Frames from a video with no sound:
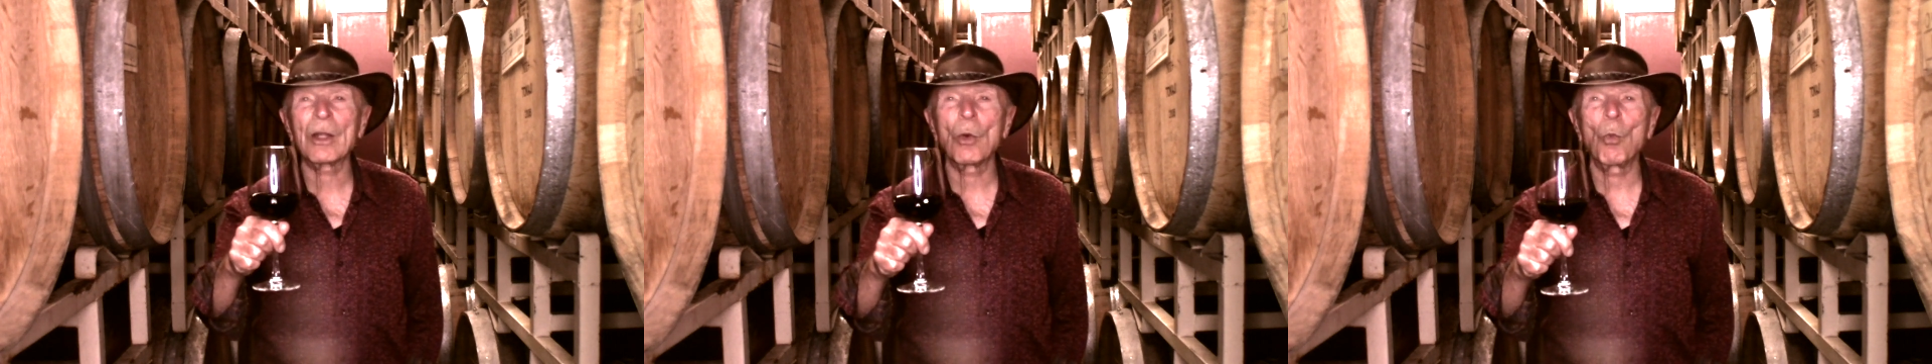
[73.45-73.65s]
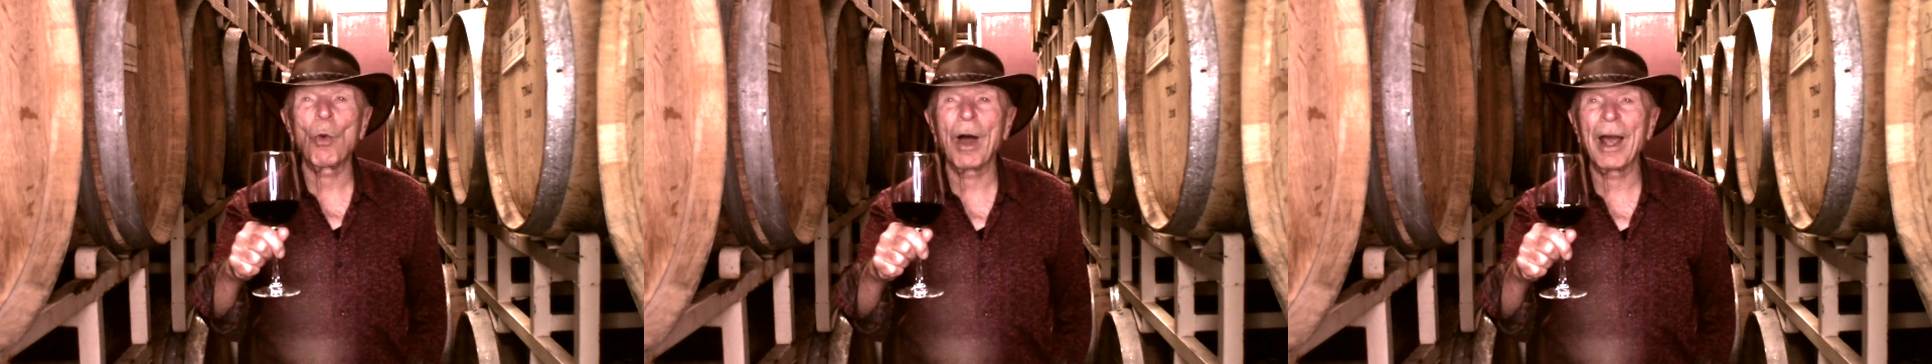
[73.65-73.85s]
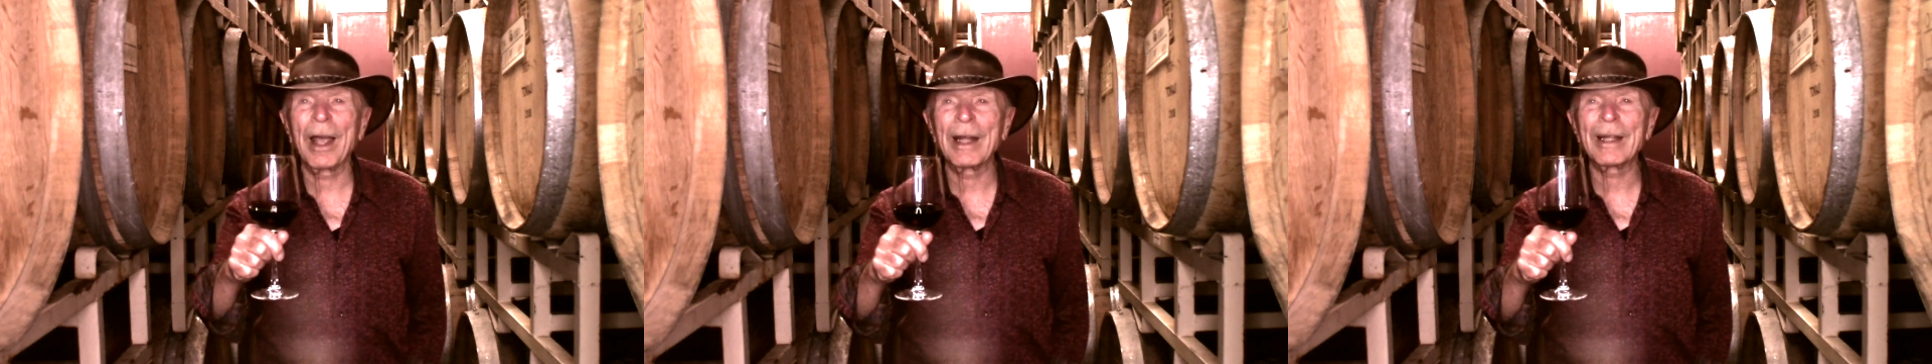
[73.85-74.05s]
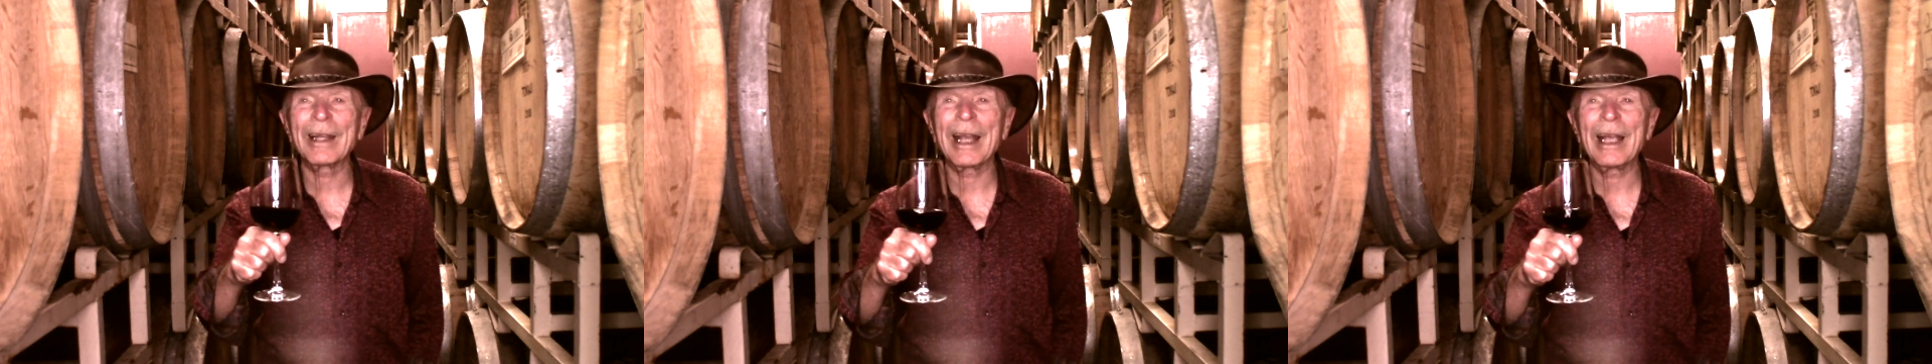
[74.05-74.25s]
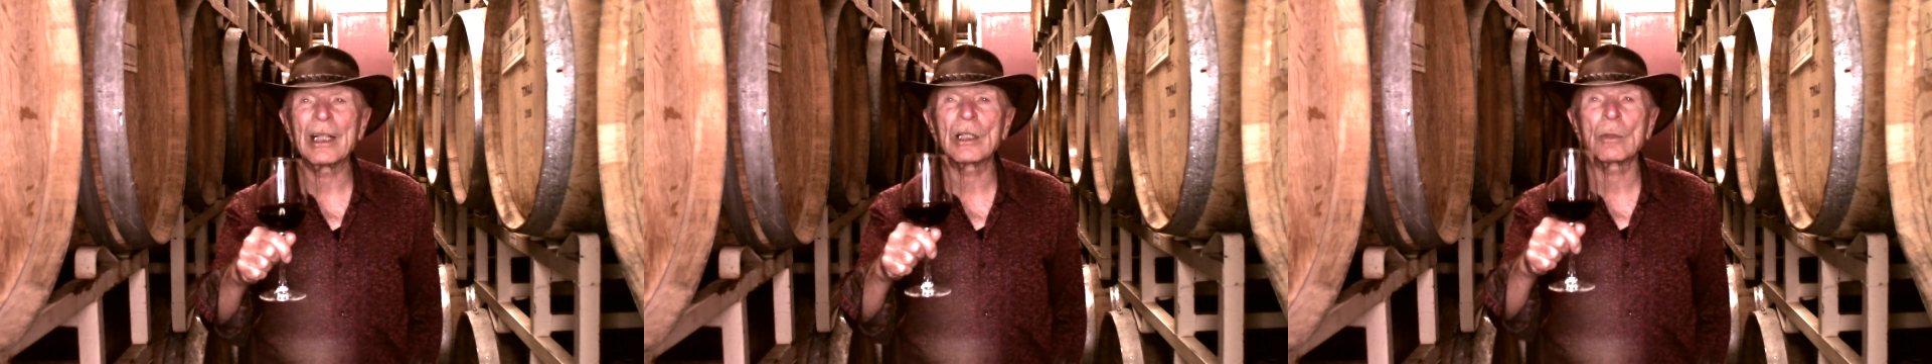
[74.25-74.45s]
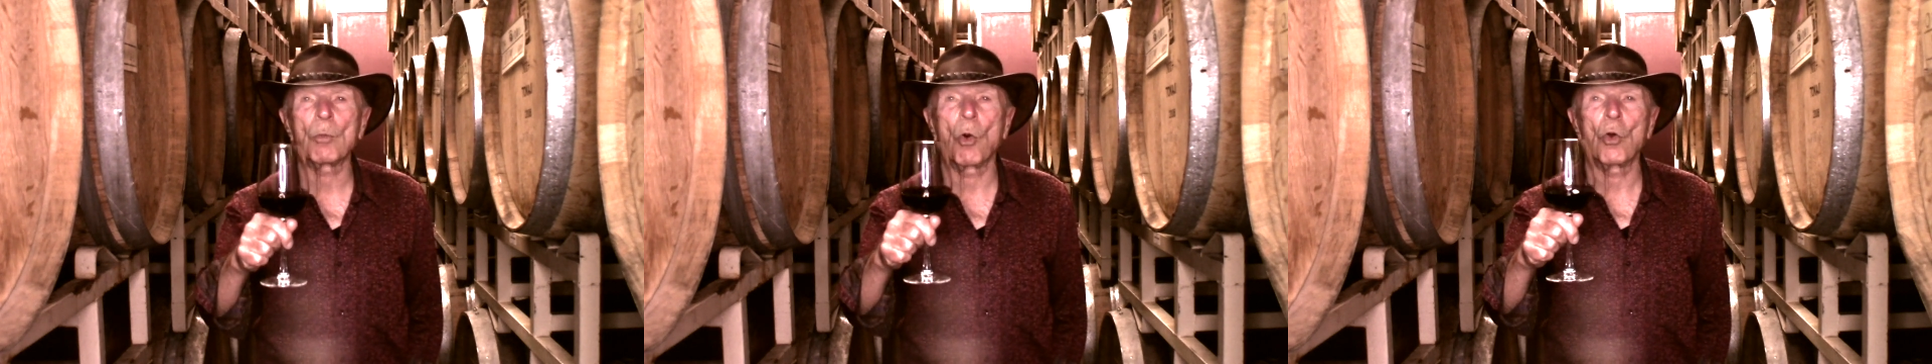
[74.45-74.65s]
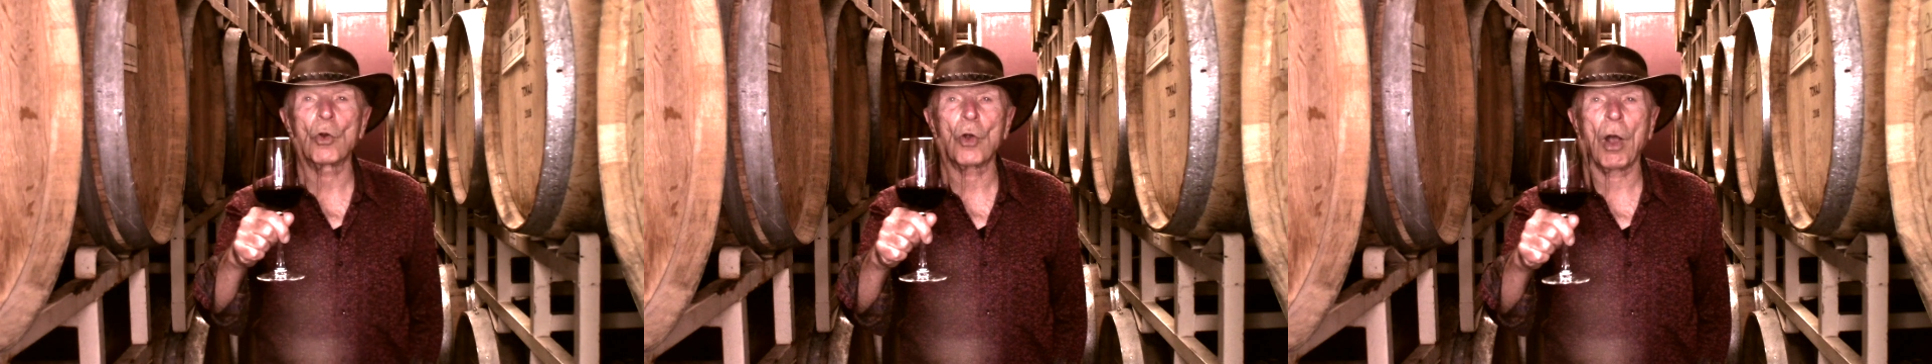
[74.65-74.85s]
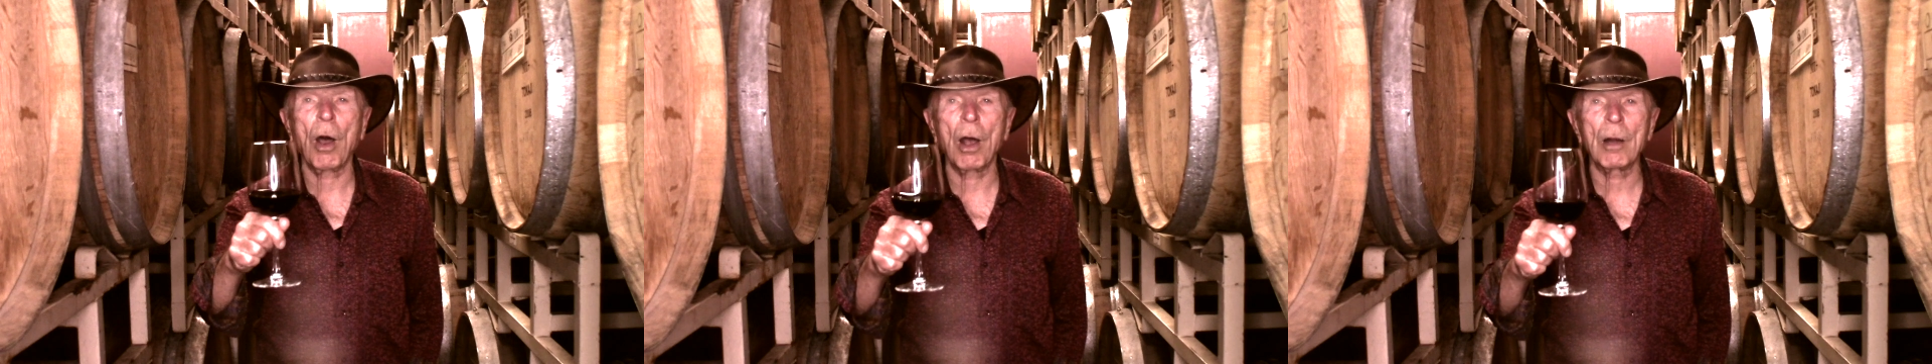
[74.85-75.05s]
the wine taste more
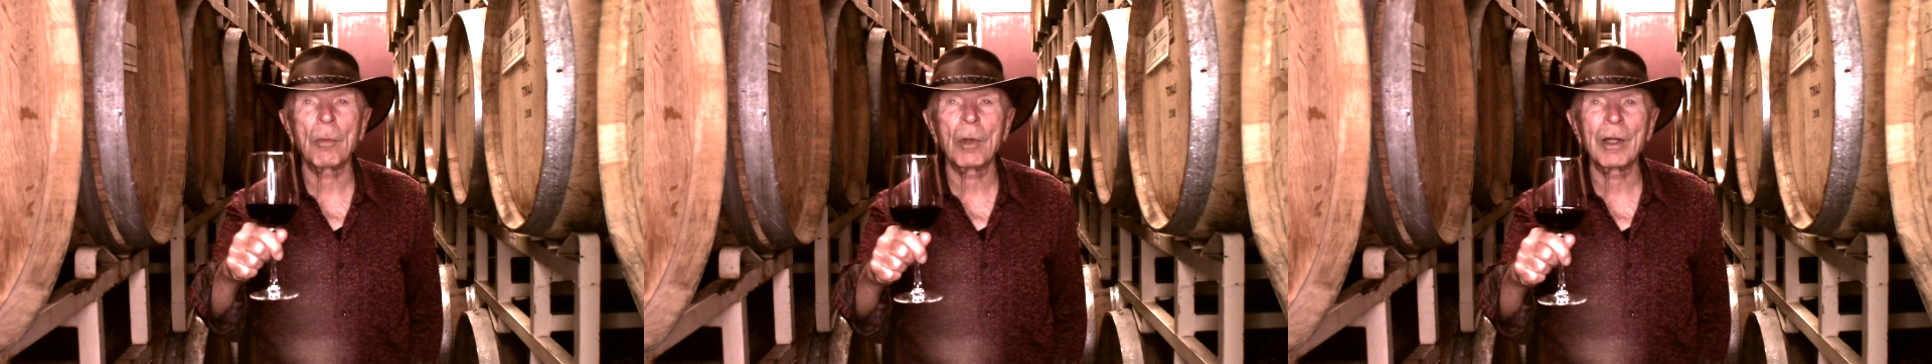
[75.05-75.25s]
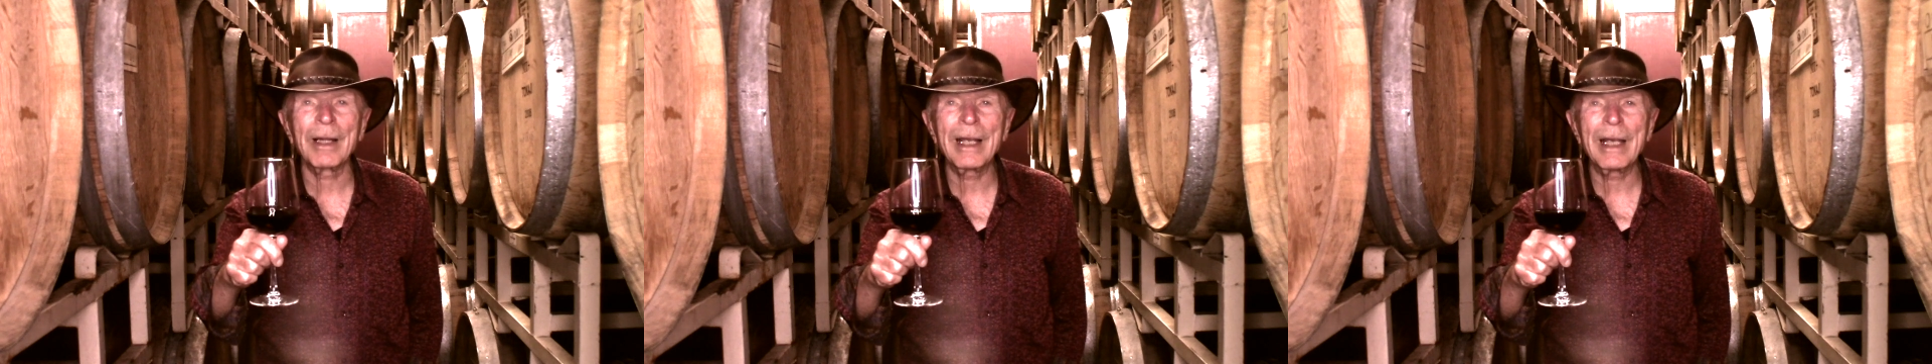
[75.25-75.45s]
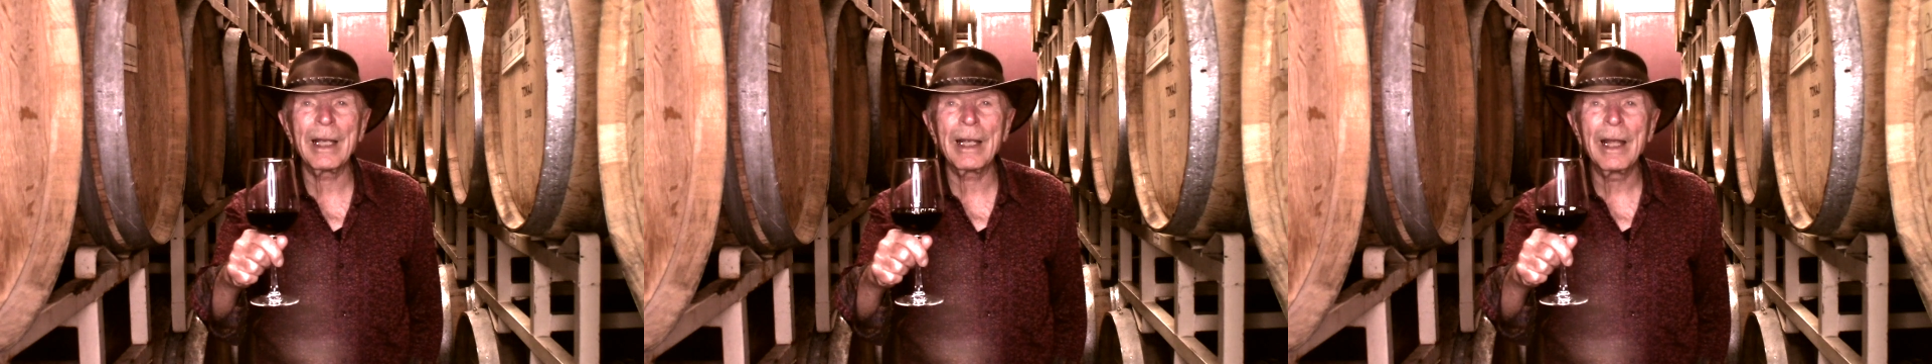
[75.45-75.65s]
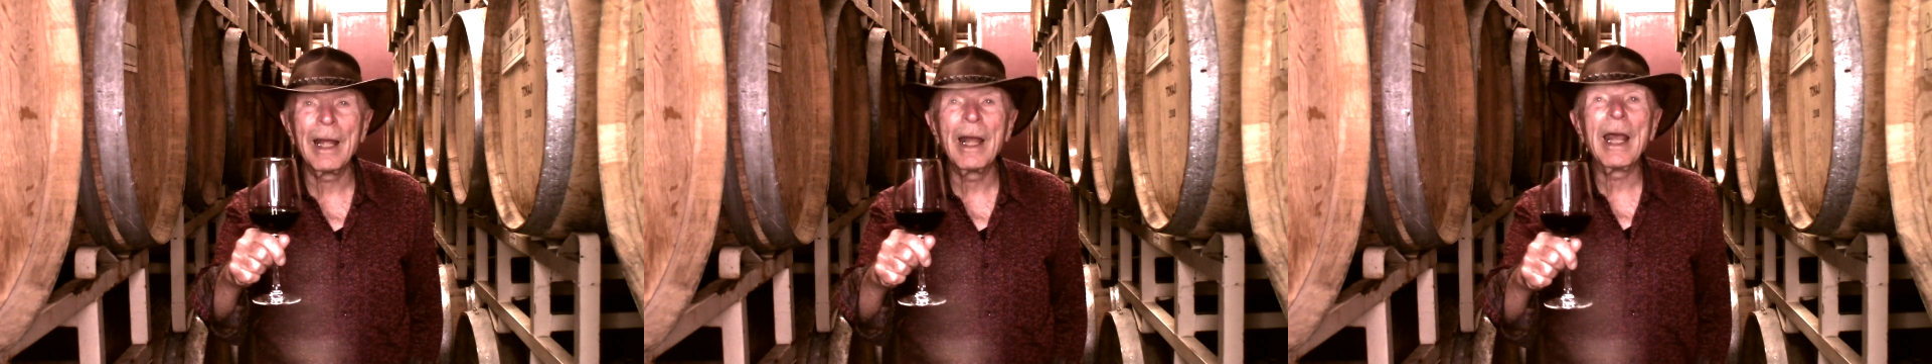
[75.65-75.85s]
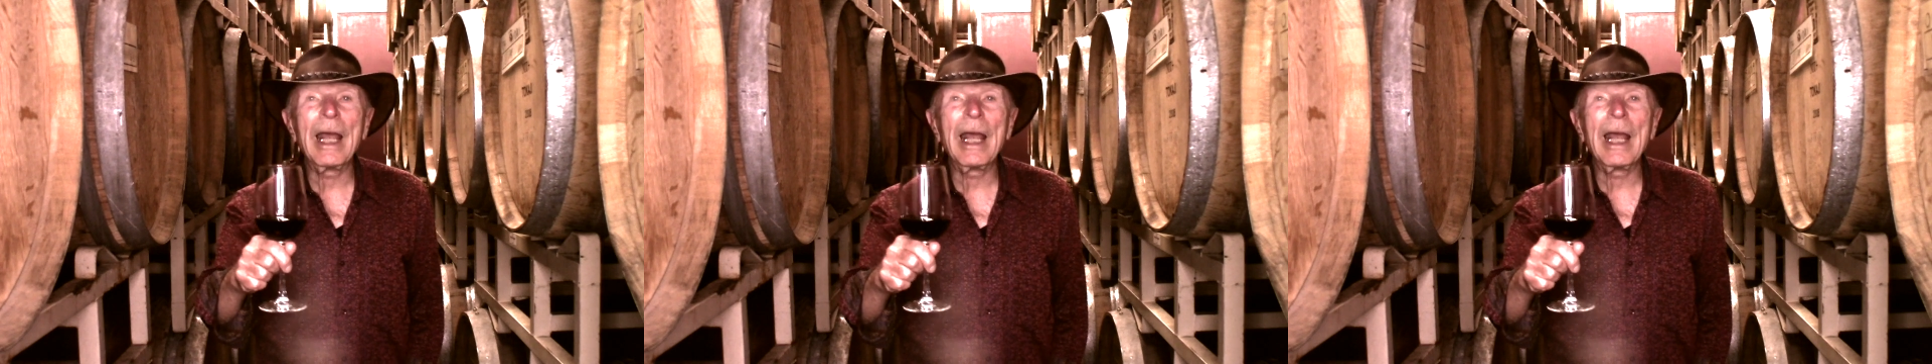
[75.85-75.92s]
caramely.